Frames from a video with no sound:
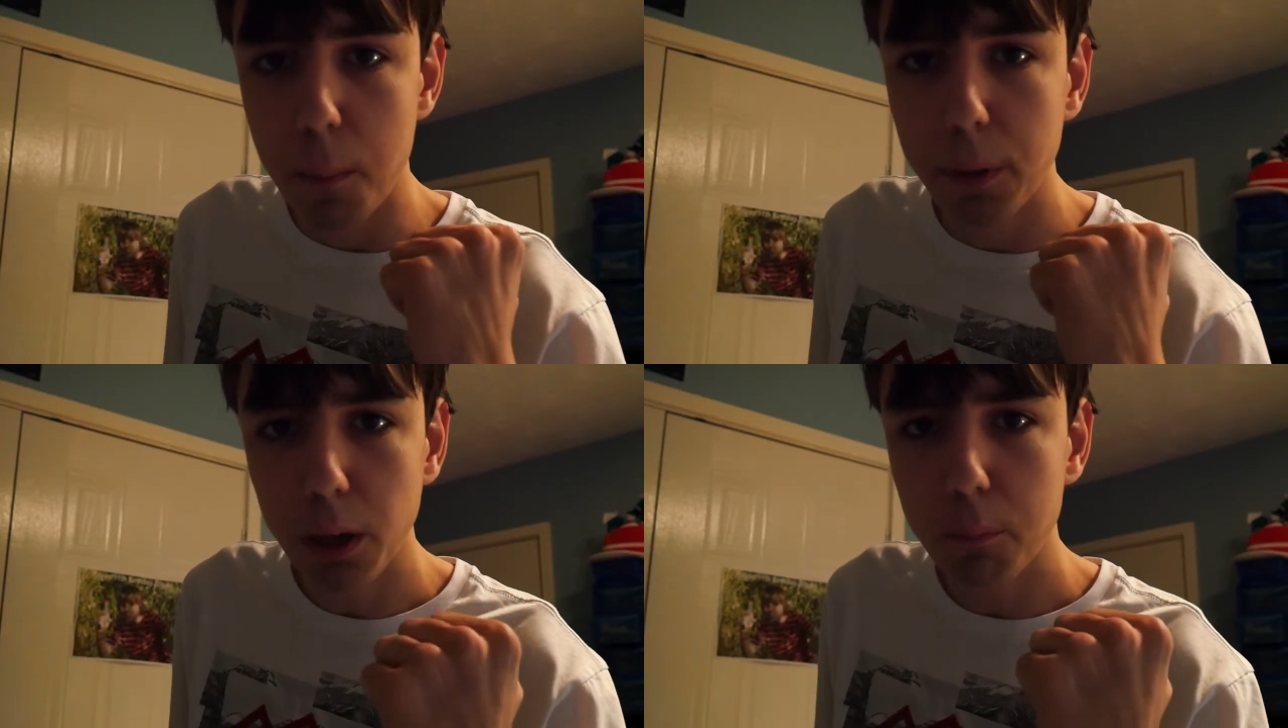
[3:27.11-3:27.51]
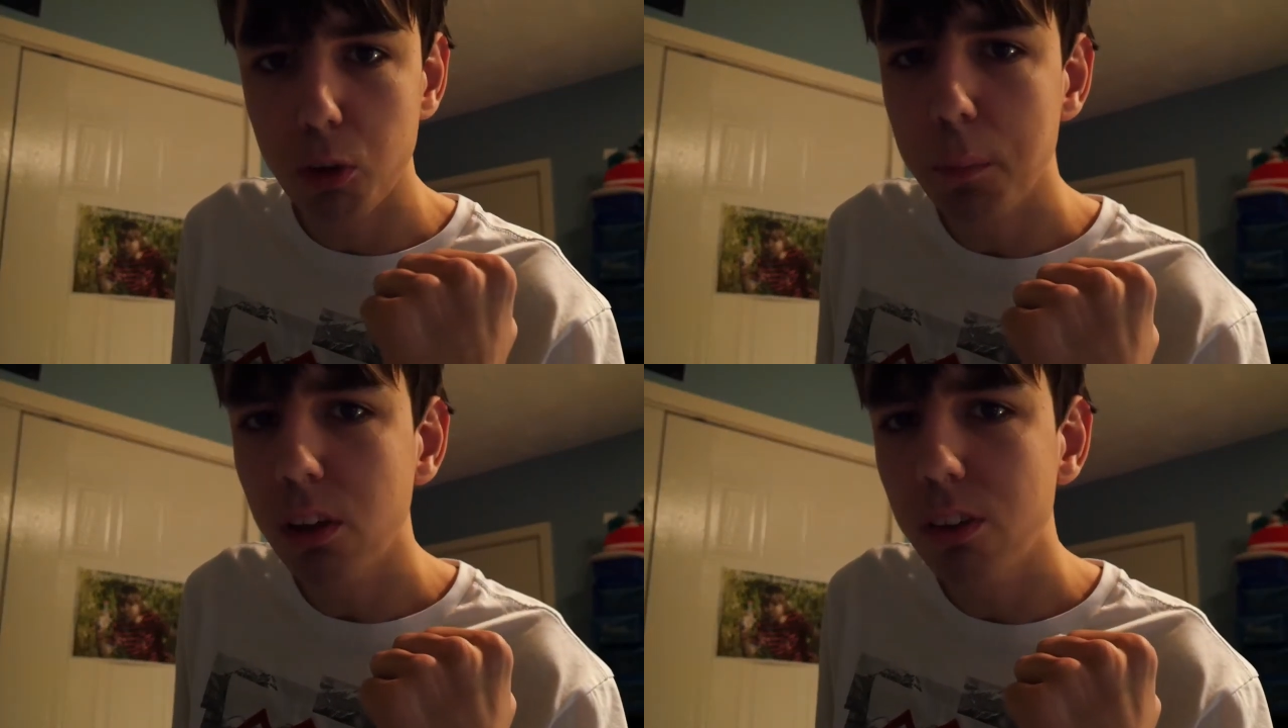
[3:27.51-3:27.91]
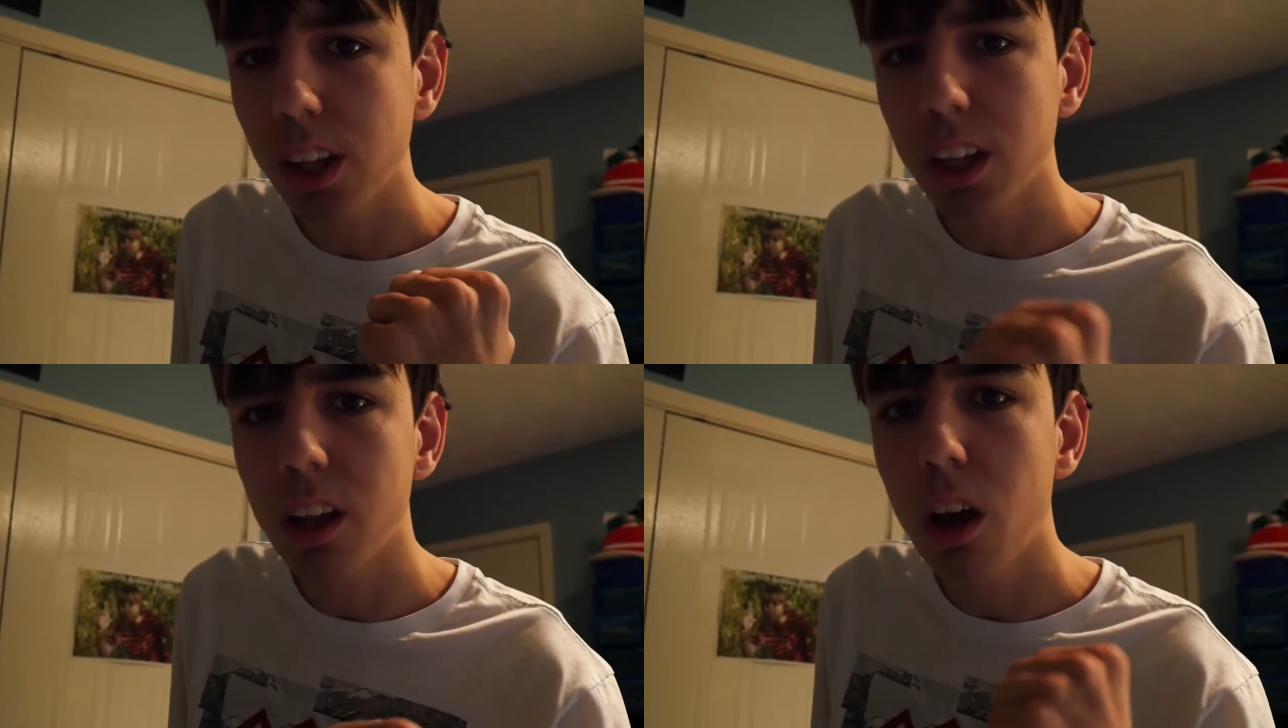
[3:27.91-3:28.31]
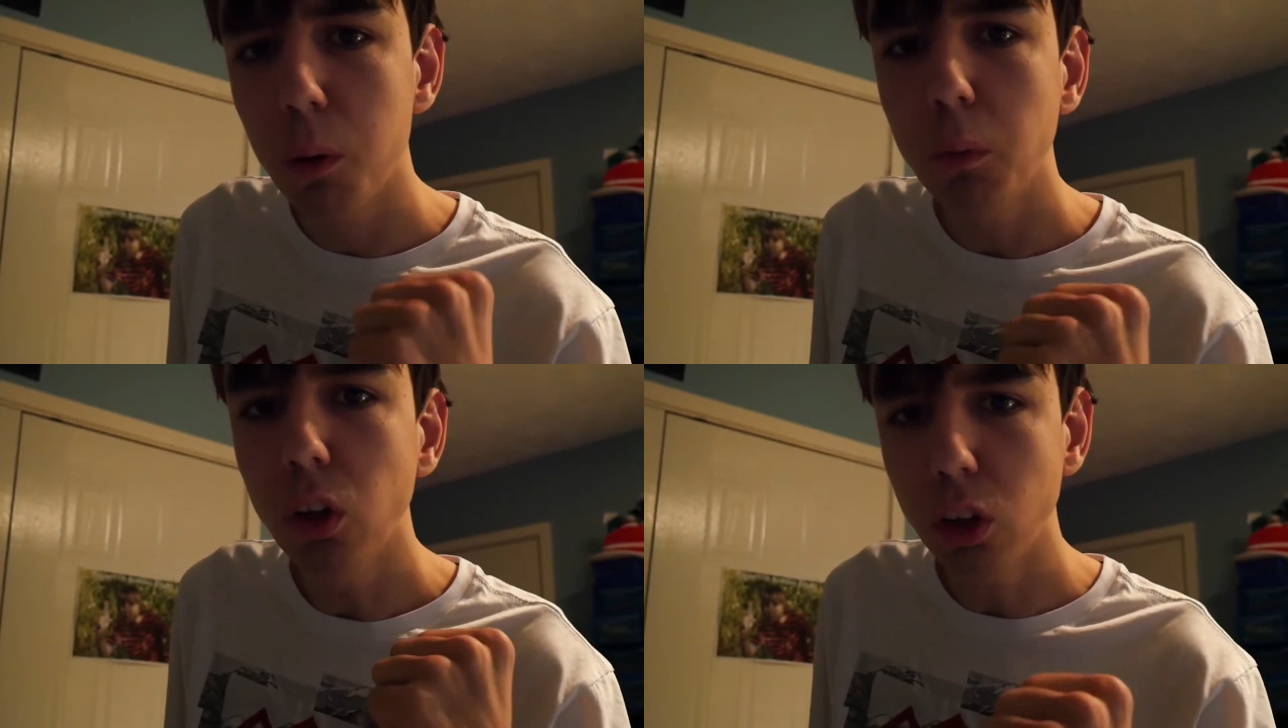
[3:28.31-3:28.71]
be optimistic and
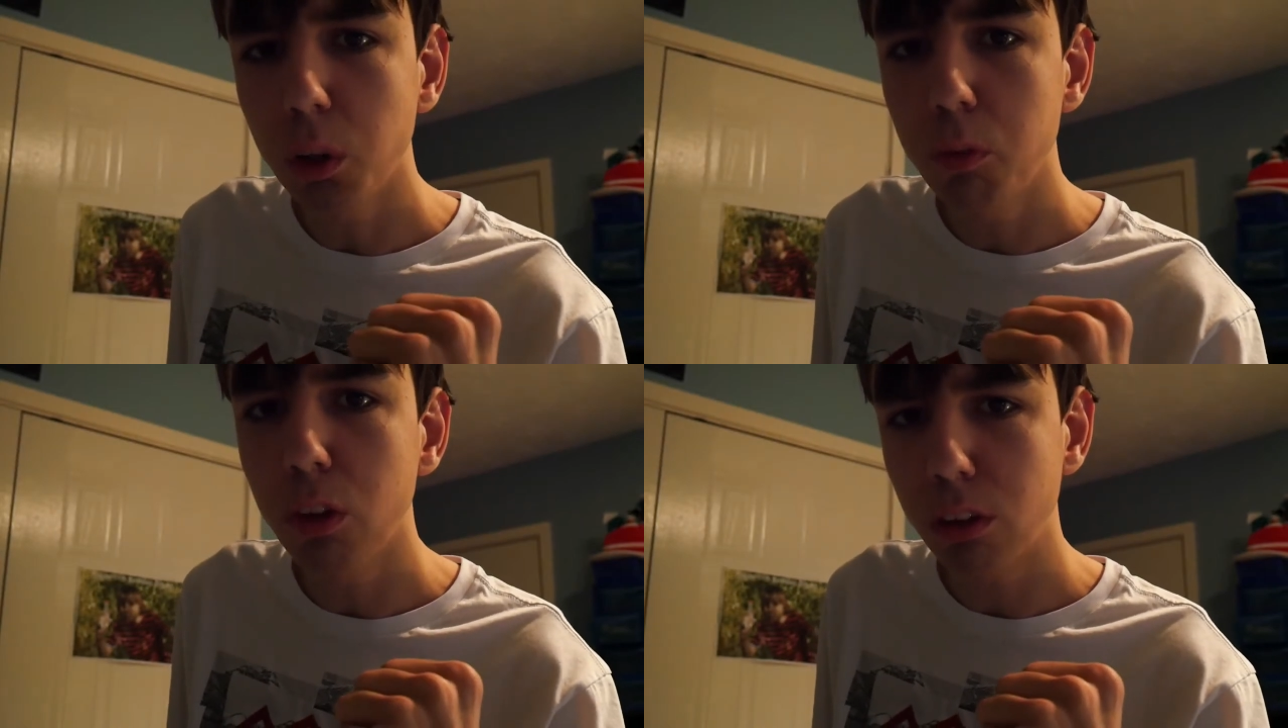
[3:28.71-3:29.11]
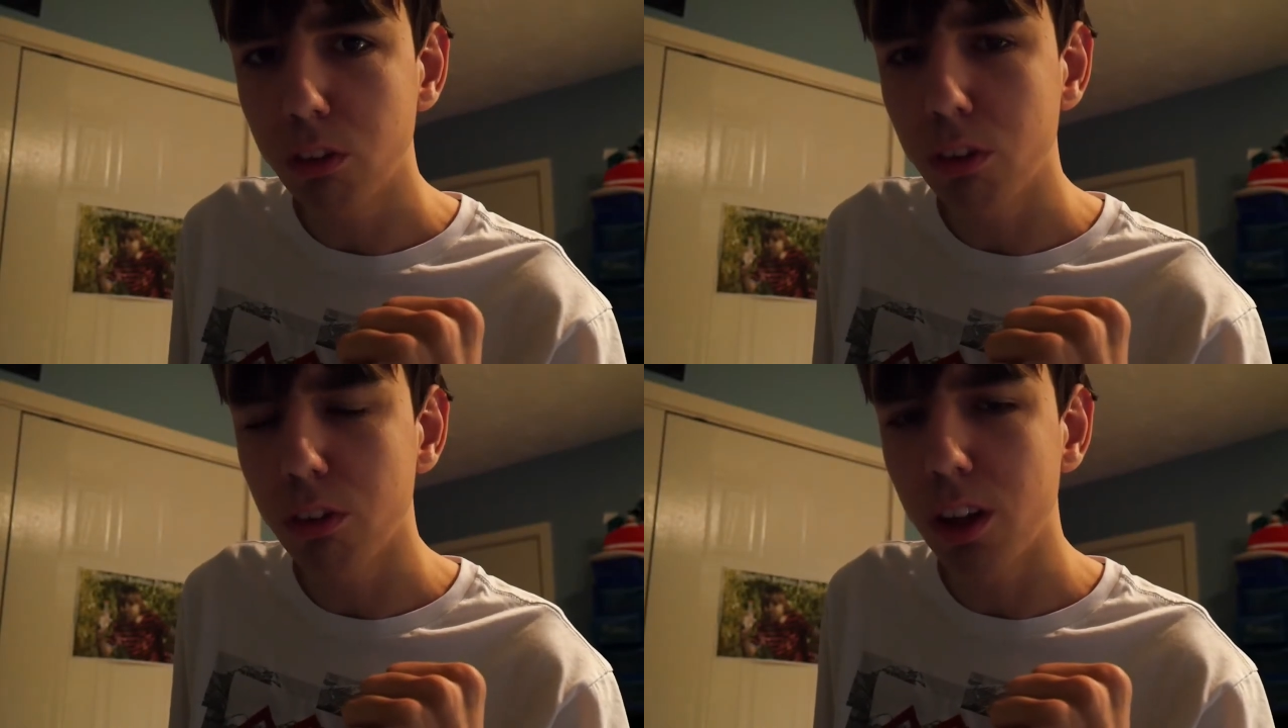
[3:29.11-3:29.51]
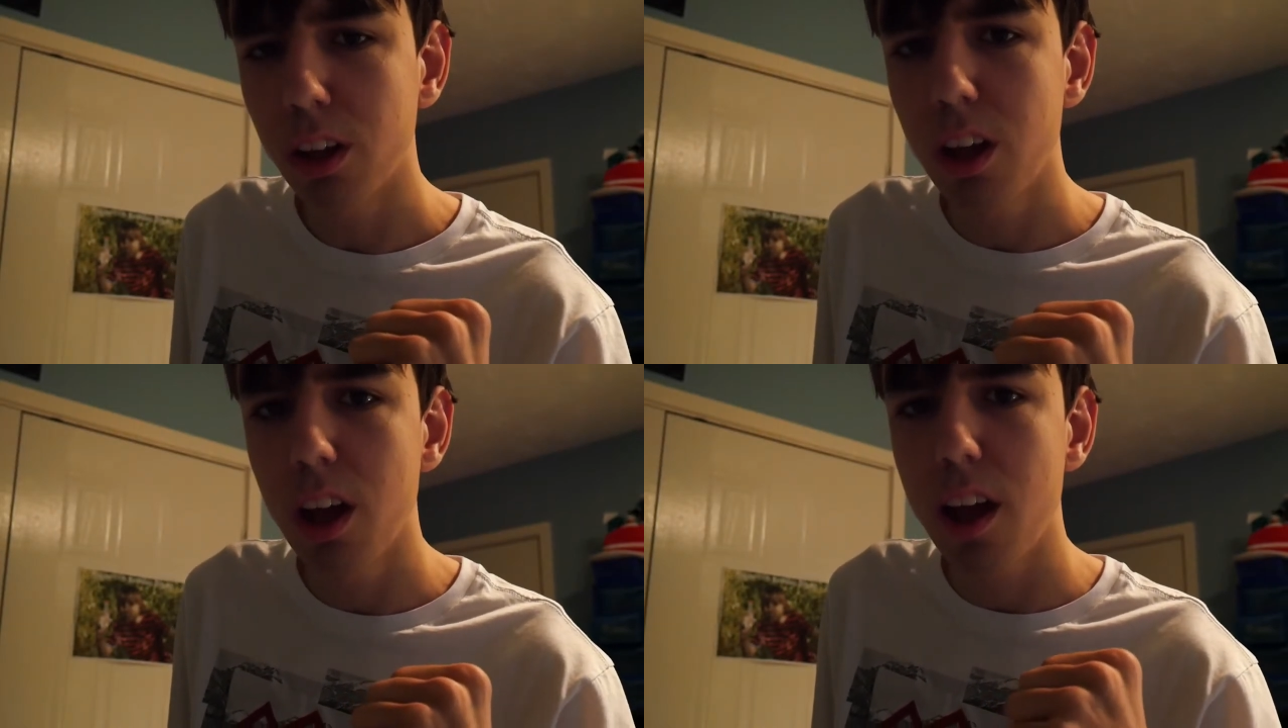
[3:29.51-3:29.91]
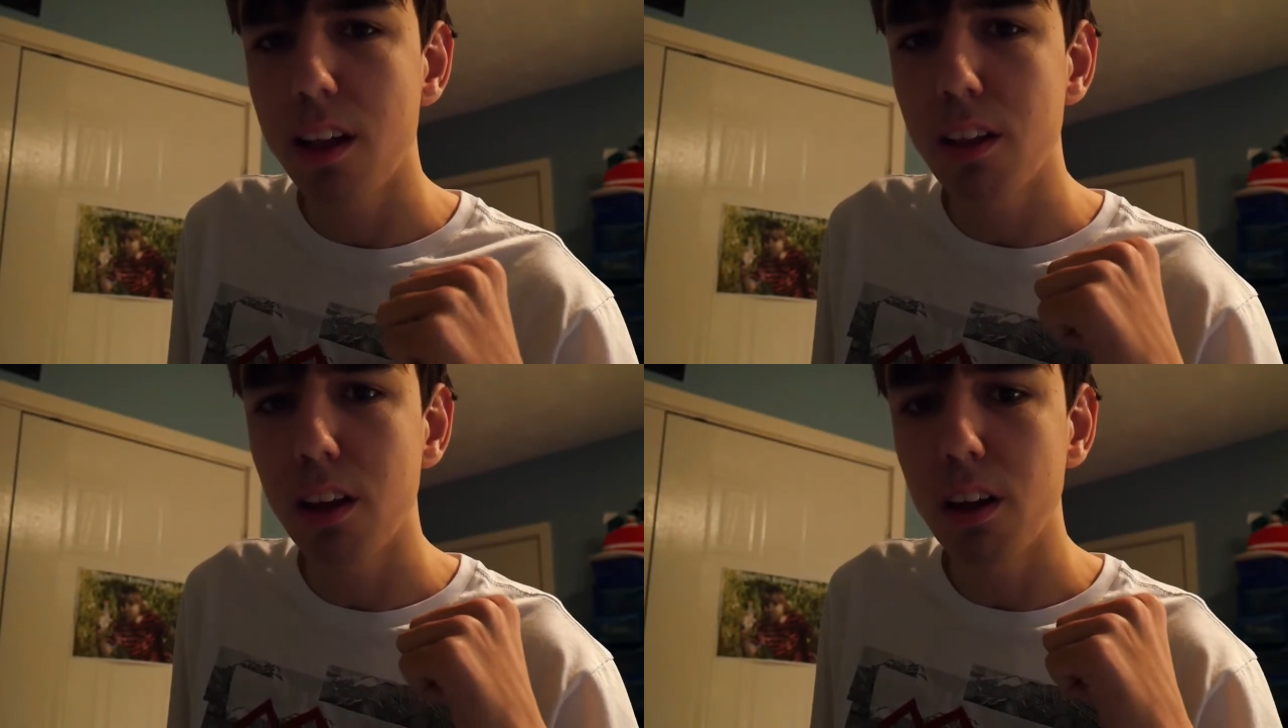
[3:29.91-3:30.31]
hope YouTube fixes it
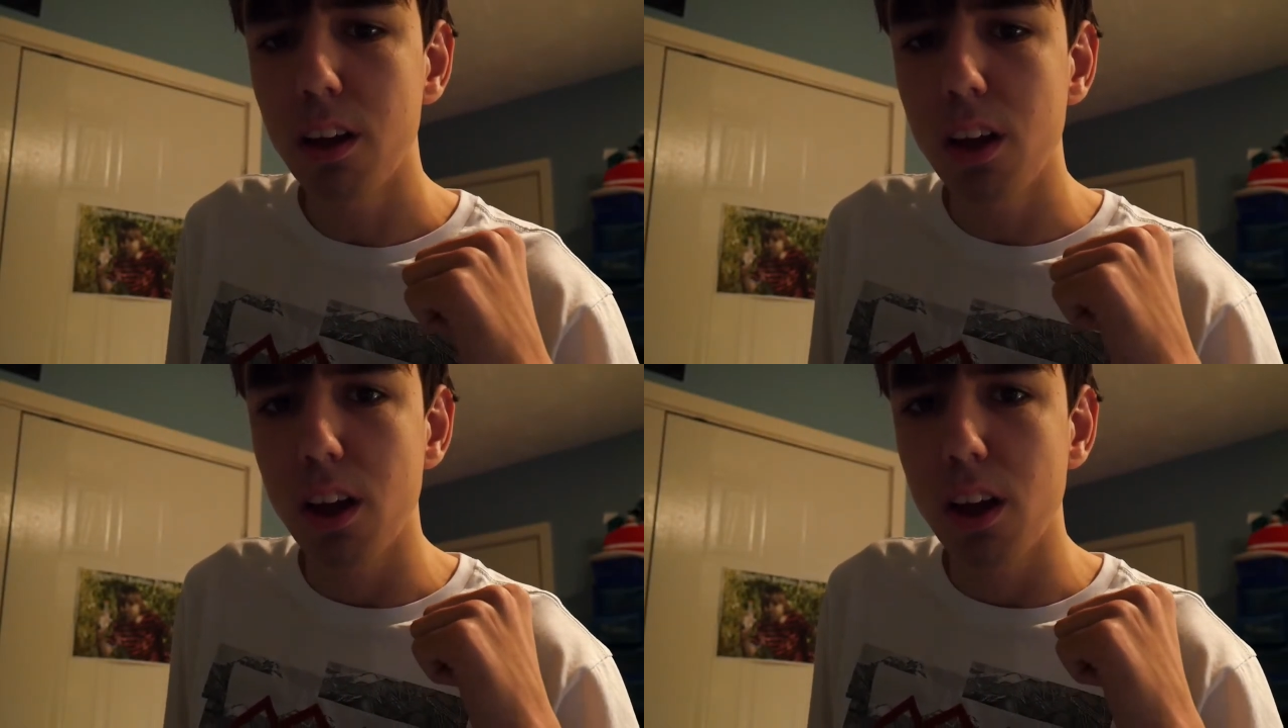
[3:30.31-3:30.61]
in the